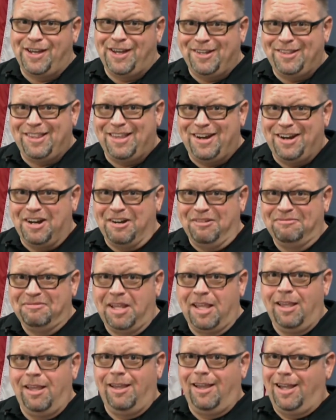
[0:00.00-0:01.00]
out there,
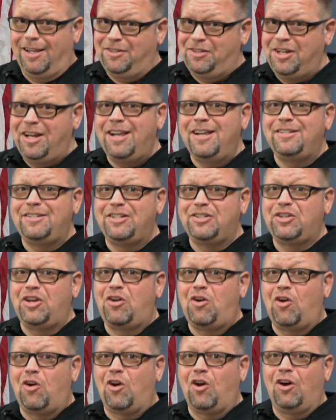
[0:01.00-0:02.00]
and chances
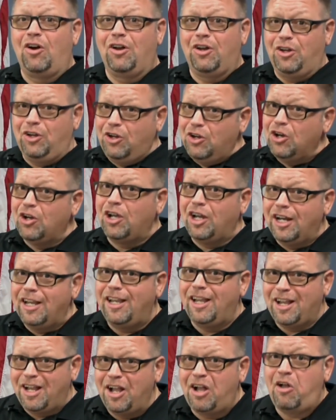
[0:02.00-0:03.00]
are you're going
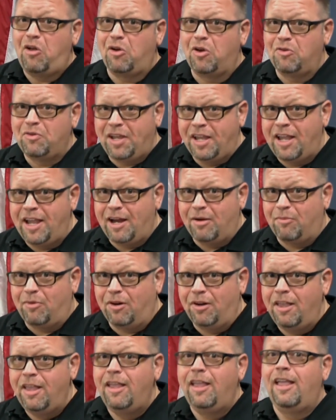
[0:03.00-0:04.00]
to get caught on
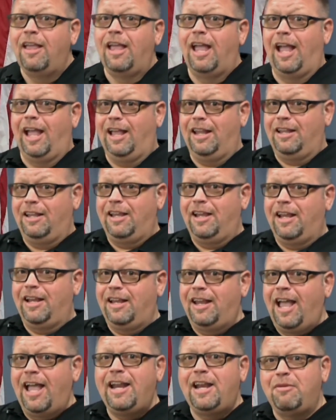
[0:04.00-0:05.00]
camera. And
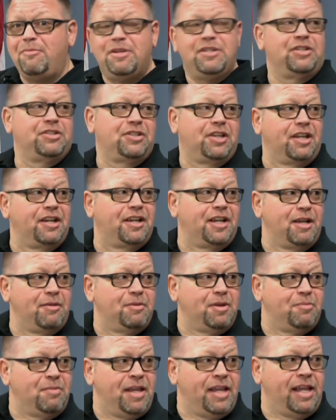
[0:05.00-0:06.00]
then that image is going to
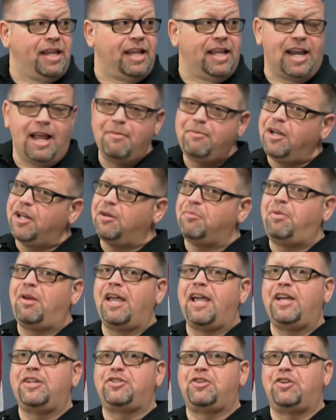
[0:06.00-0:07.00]
come to me, and I'm going to
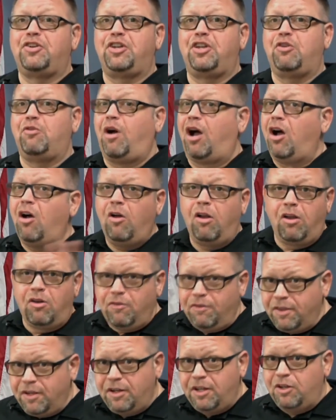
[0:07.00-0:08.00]
plaster you all
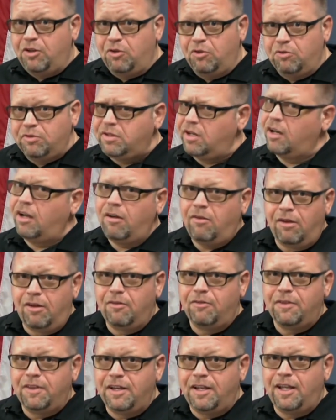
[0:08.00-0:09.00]
over the news and all
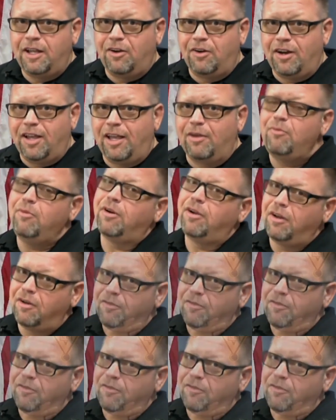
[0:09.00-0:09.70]
over the internet, and we're